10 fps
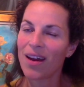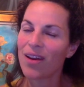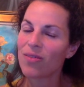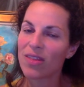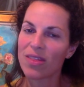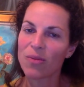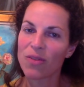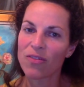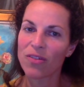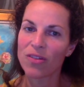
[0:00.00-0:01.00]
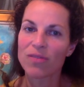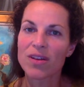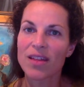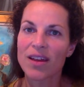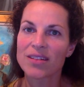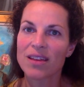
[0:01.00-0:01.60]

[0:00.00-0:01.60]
I don't think that we fully realize